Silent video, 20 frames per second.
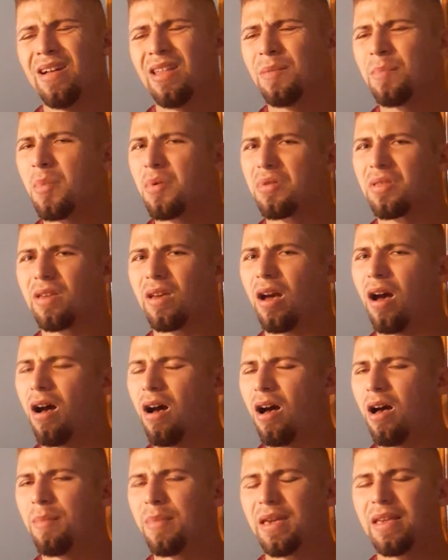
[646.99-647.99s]
The most
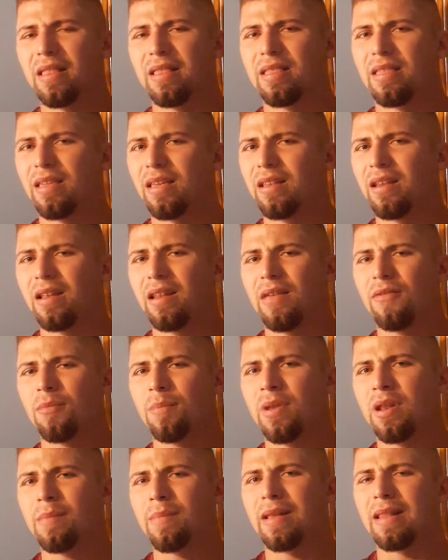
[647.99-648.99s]
calm and content I'd ever
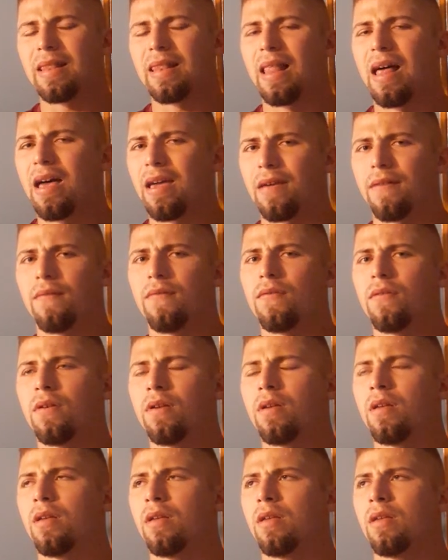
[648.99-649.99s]
been in my life.
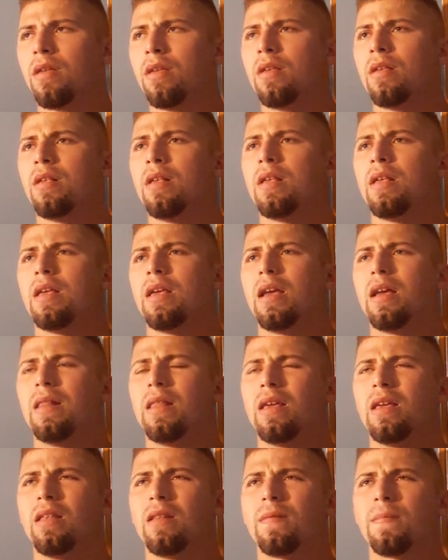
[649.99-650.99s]
And
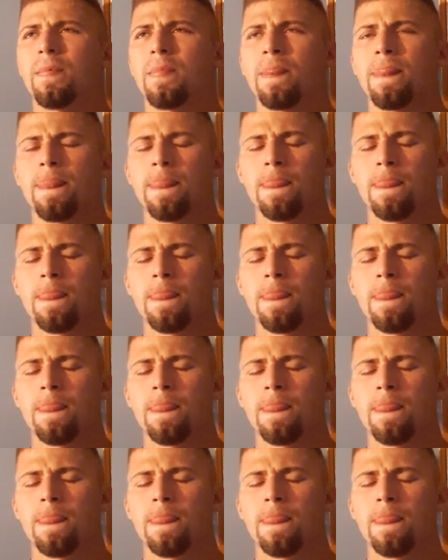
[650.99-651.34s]
then,